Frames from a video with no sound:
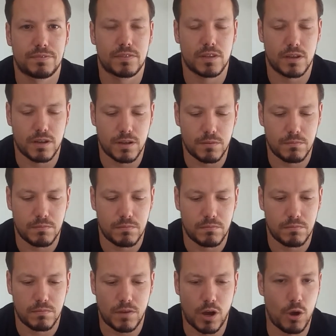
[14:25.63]
I
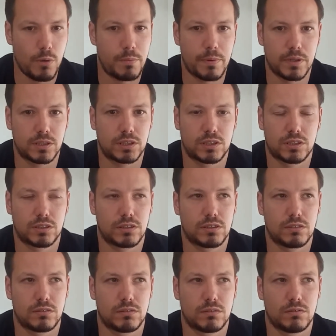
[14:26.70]
hope it's
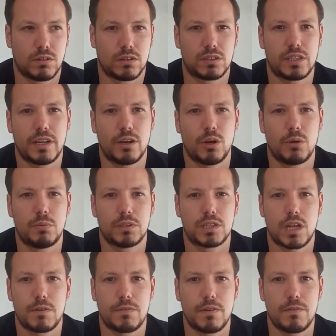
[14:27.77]

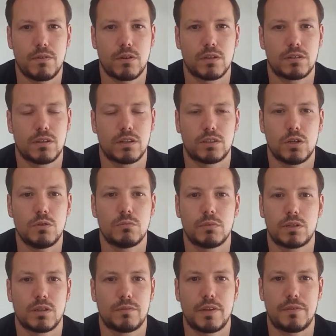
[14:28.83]
hay fever. I don't,
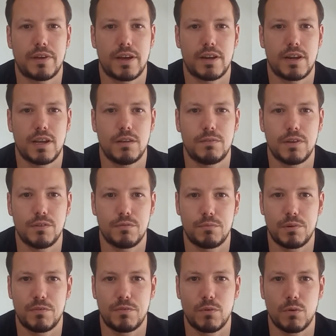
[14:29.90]
because I've never had hay fever
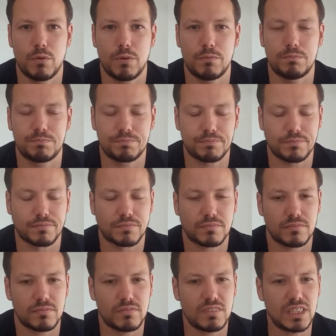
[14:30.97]
before, and
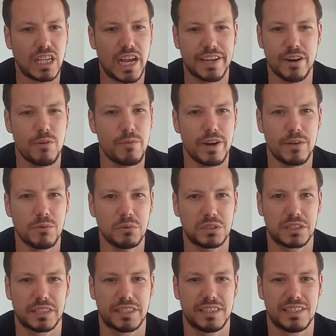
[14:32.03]
I don't really
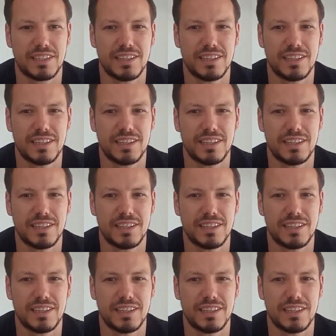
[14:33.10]
want it.